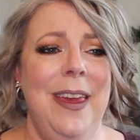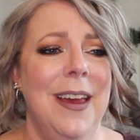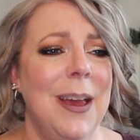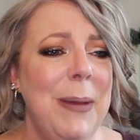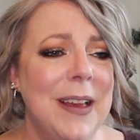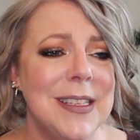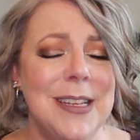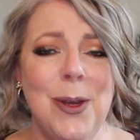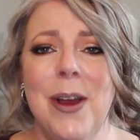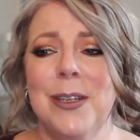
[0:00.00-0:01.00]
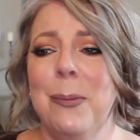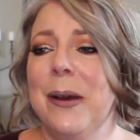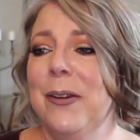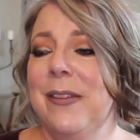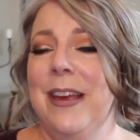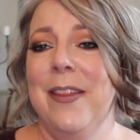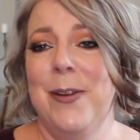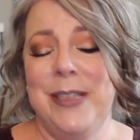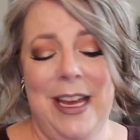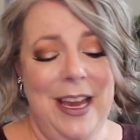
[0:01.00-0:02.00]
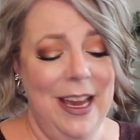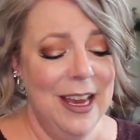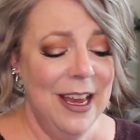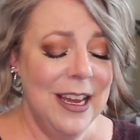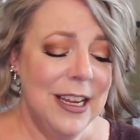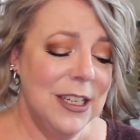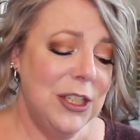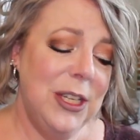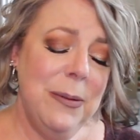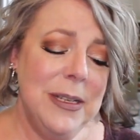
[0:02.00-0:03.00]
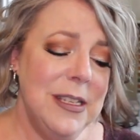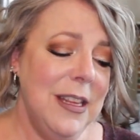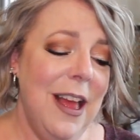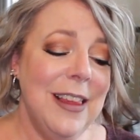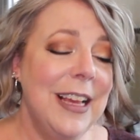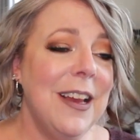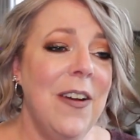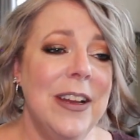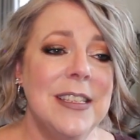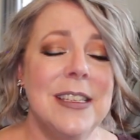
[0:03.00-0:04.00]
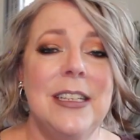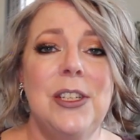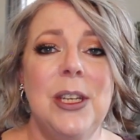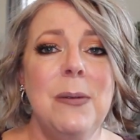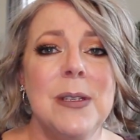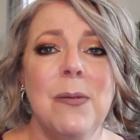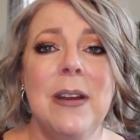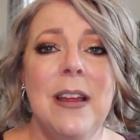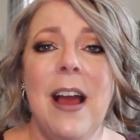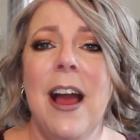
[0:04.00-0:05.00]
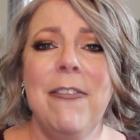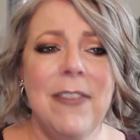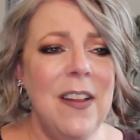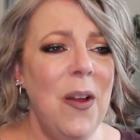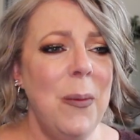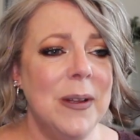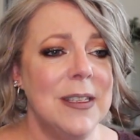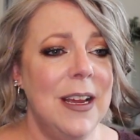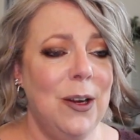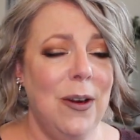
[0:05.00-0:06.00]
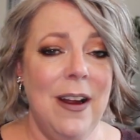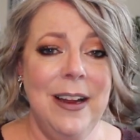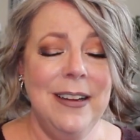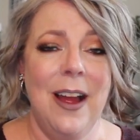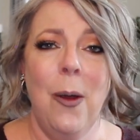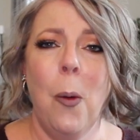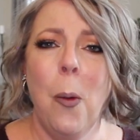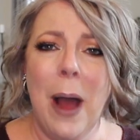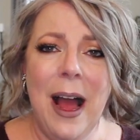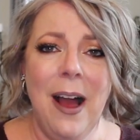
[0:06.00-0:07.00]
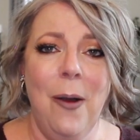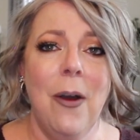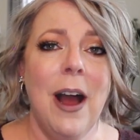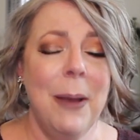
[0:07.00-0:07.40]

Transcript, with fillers: kick because I talked about her the other day. She was like, honestly, she was one, I feel almost like crying now. Wow,